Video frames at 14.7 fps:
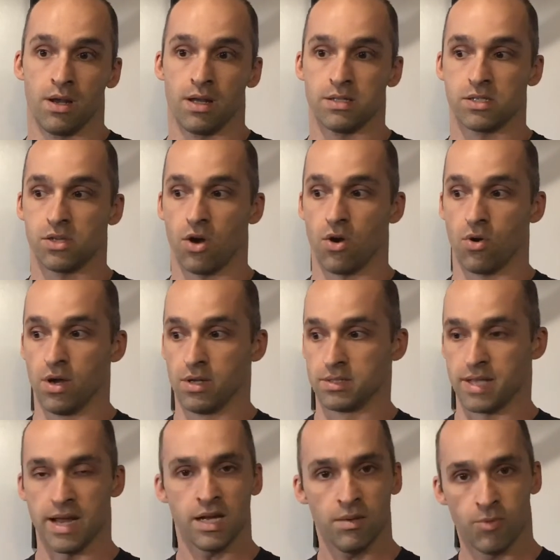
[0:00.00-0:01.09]
And so
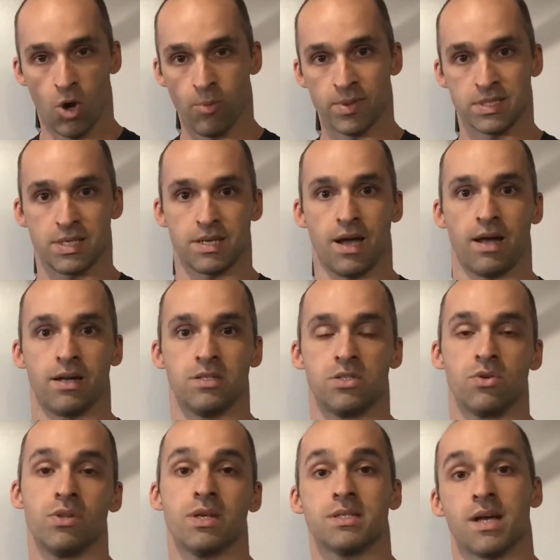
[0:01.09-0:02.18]
take a moment to kind of
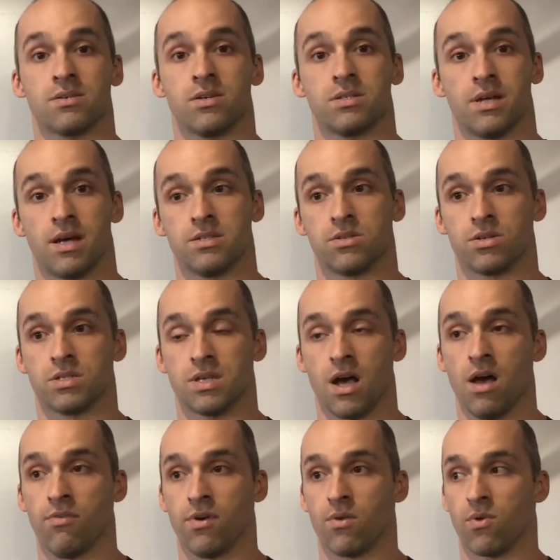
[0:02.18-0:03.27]
do this exercise
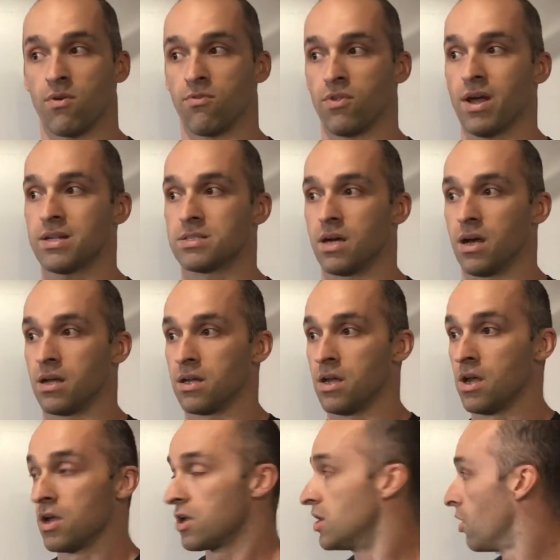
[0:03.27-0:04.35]
yourself and reflect on,
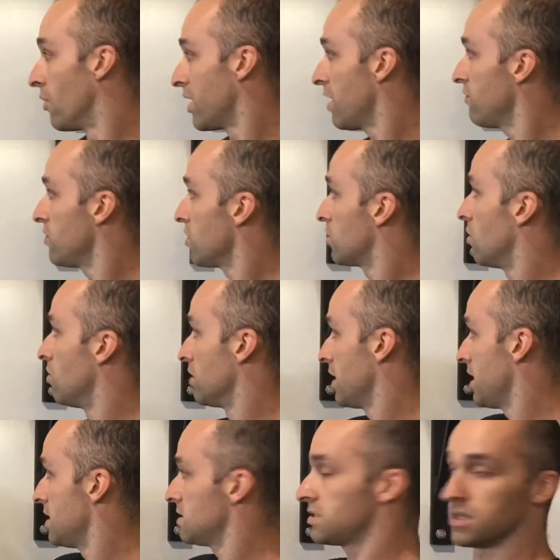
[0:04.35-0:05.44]
whatever your goal
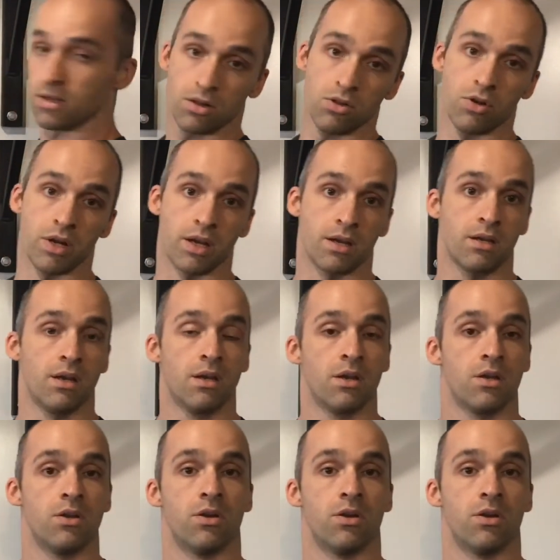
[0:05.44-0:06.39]
is, including,